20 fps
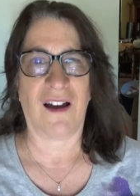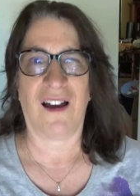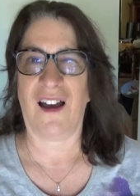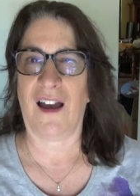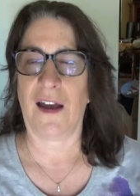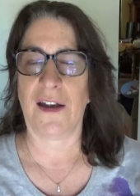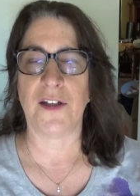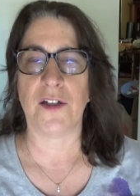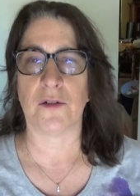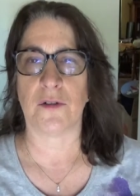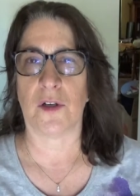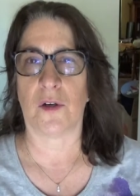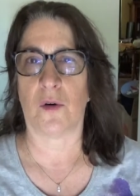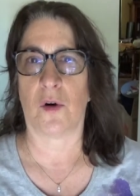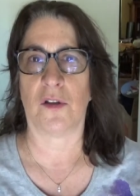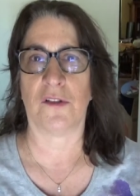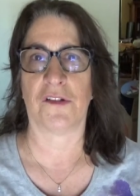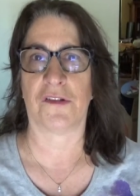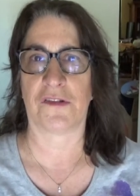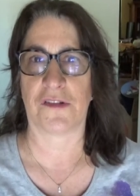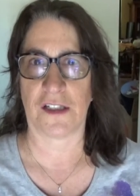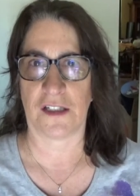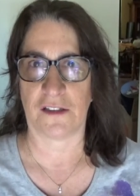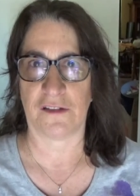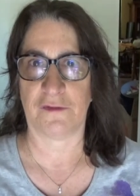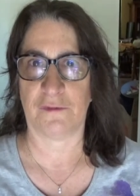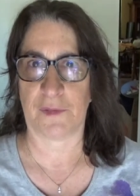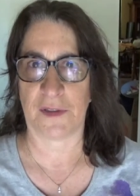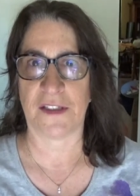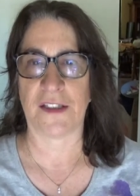I don't know all the
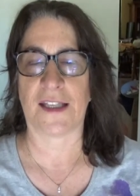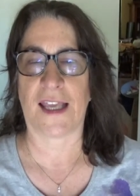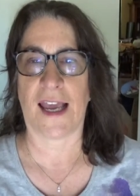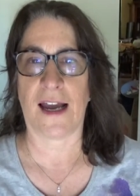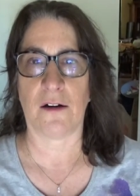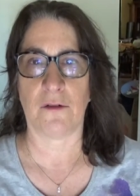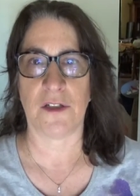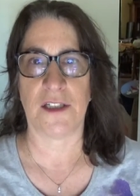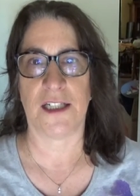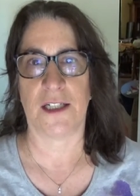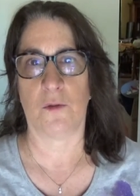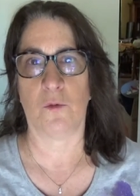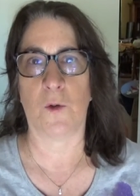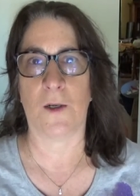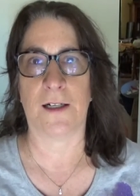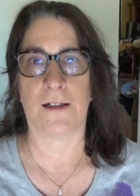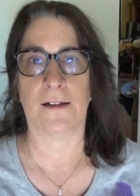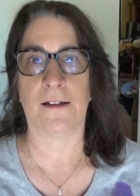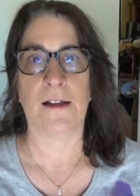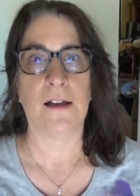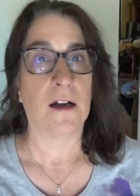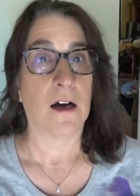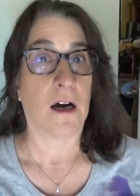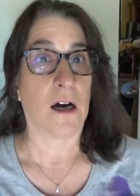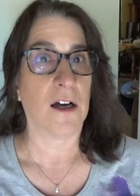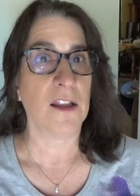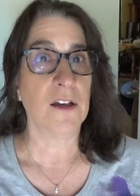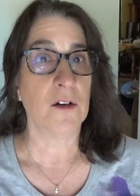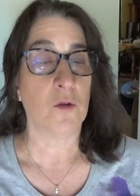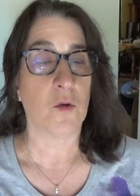stuff, but the county will.
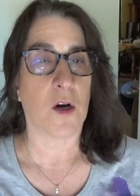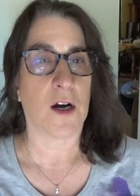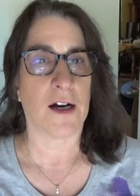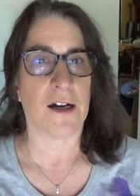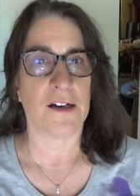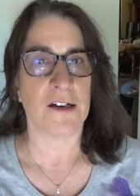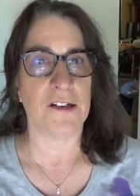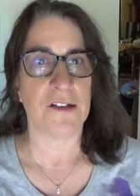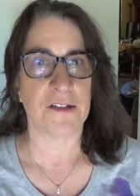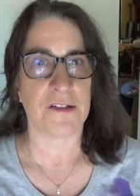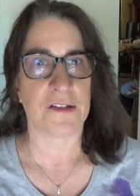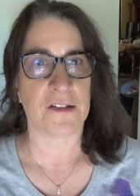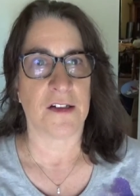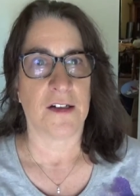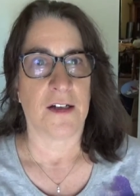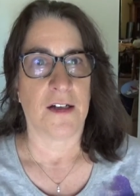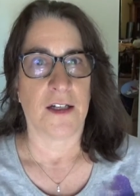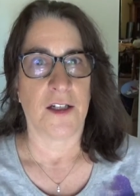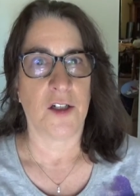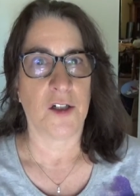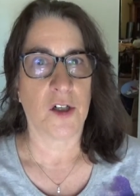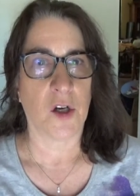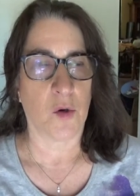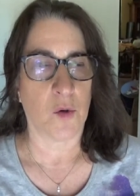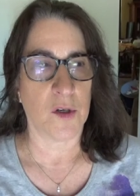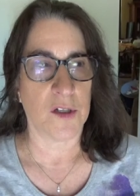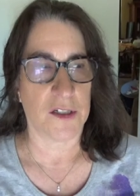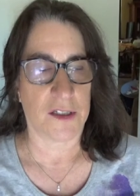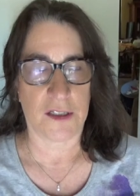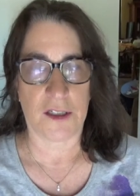Otherwise, you're
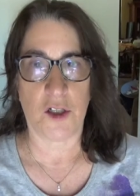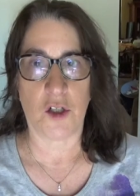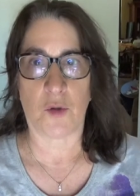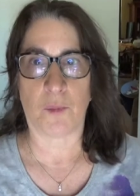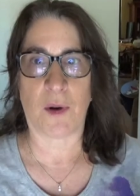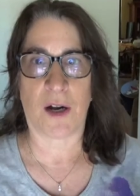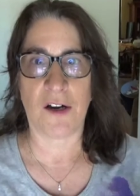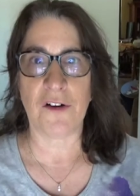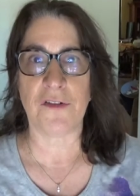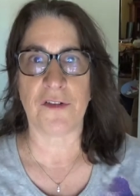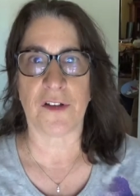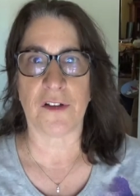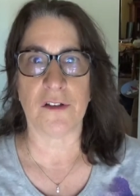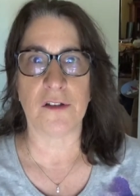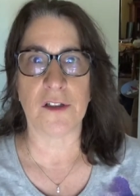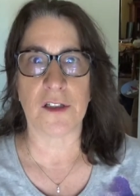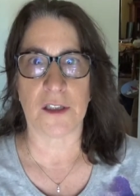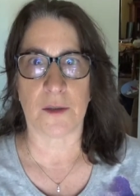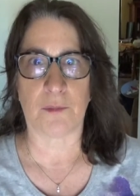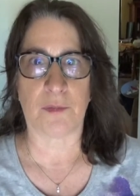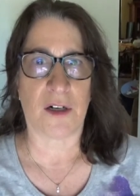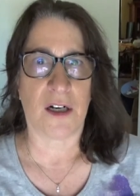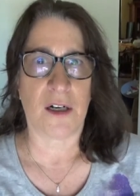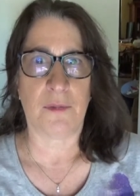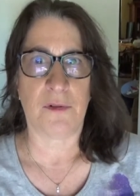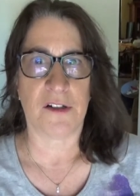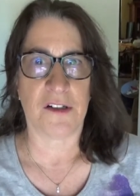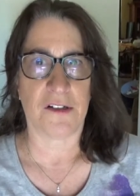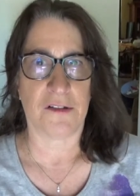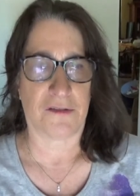going, your buyer's going to look at the
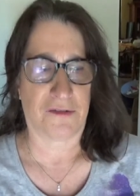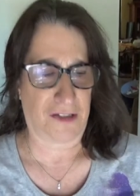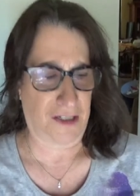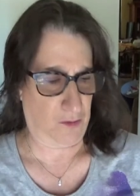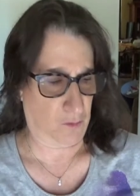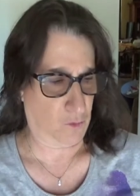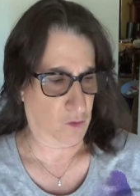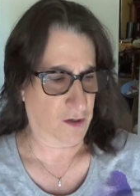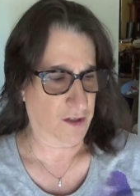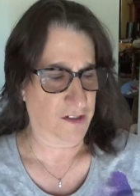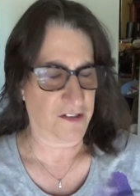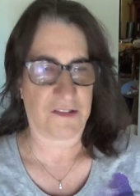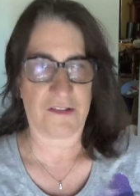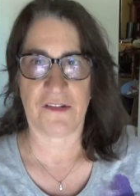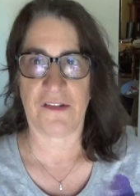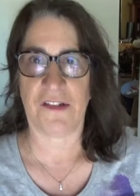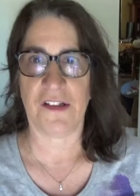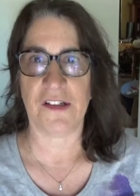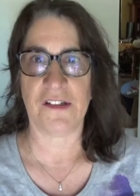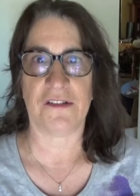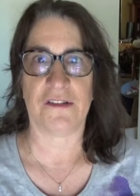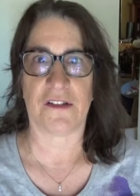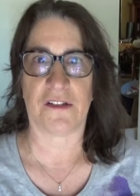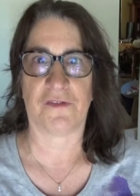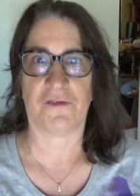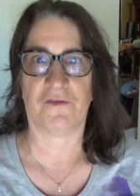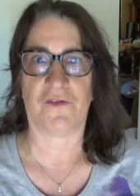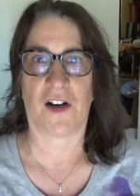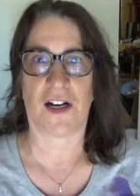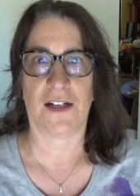property and say, what is this? It's
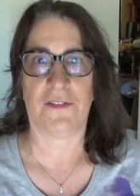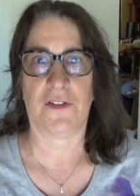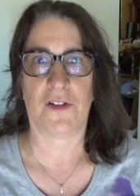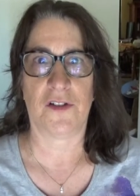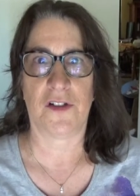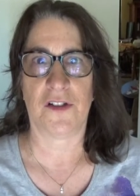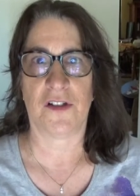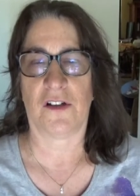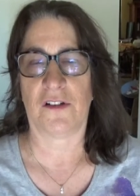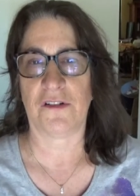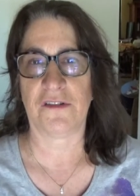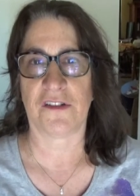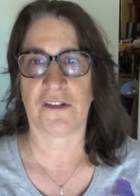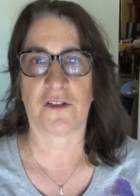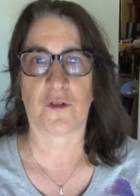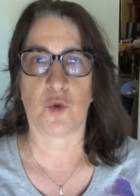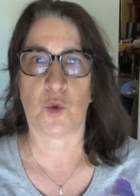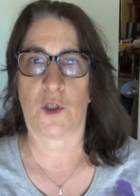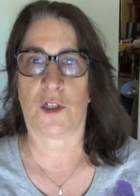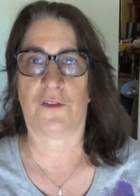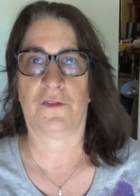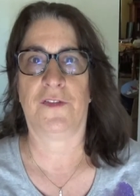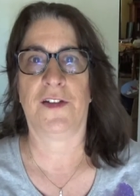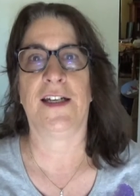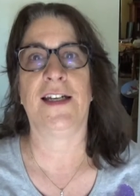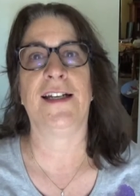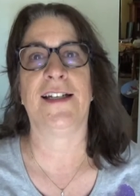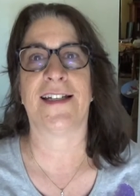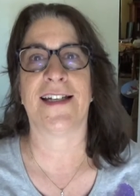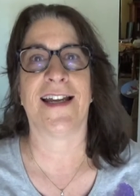$500 a square
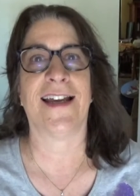feet.